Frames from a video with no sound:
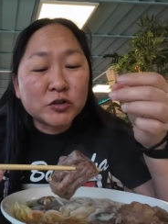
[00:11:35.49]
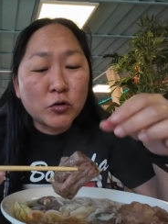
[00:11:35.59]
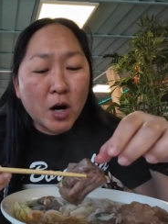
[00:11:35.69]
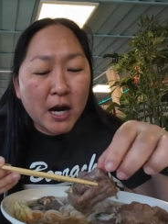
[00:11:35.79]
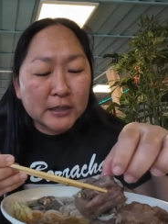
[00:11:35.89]

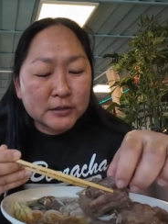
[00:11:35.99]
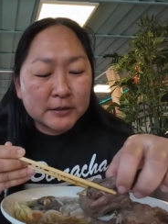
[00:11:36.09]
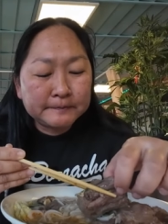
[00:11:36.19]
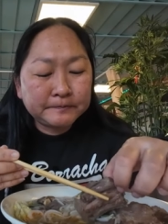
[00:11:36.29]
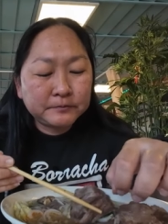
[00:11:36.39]
so
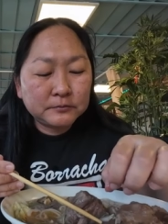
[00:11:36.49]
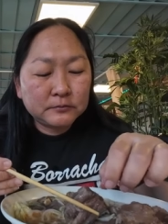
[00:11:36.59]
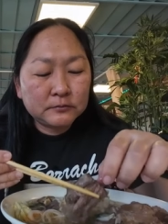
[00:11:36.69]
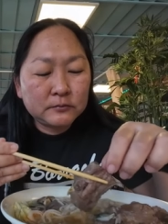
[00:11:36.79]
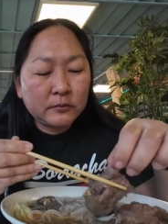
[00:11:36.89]
hot
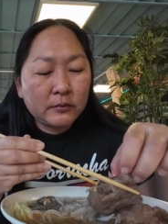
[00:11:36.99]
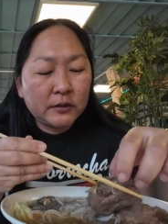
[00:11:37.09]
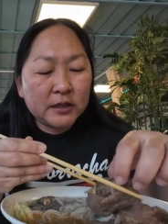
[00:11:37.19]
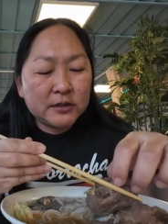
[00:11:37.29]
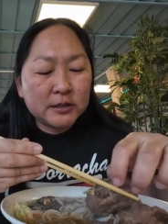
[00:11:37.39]

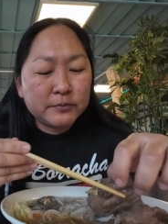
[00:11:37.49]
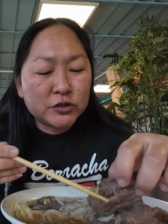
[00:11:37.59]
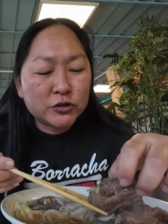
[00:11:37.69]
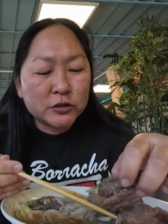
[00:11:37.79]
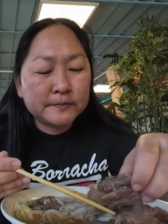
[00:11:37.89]
in
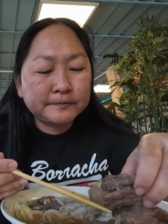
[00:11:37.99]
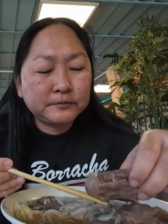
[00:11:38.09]
temperature.